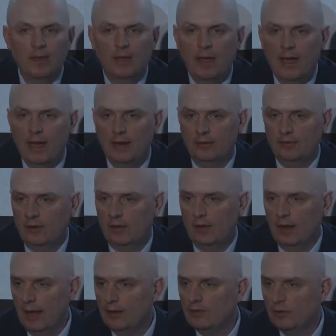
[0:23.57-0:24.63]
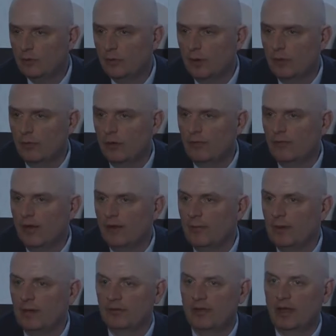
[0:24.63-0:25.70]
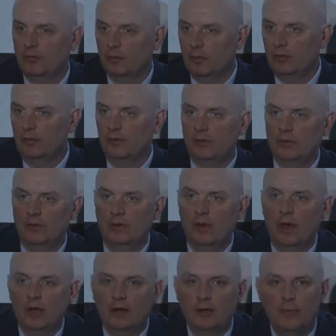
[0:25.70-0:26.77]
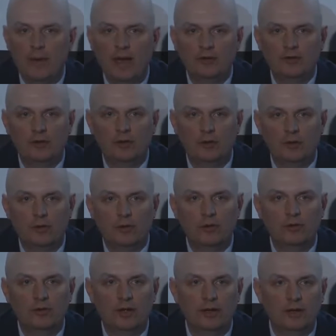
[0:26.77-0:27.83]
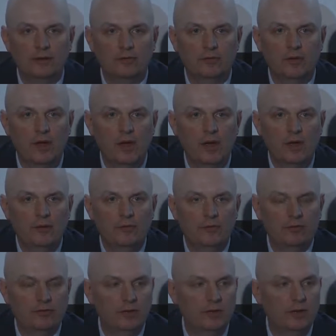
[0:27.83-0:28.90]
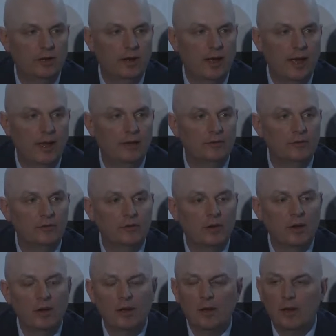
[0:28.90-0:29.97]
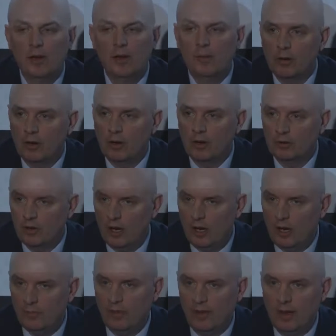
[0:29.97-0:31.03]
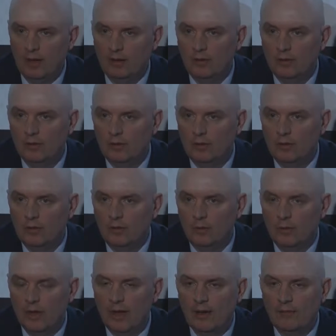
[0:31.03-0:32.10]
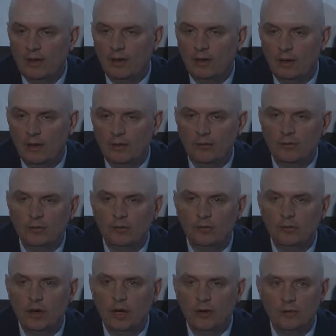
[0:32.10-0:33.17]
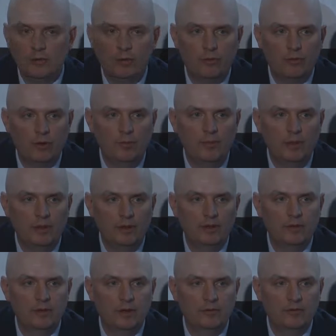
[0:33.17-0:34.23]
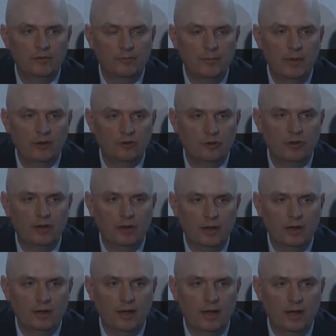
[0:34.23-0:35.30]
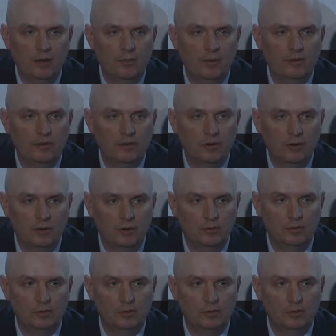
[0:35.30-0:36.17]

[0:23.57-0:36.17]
and it ends at 2035 because that's when capacity on the current tailings facility ends. But on top of that, we have another 230 million tons of measured and indicated material,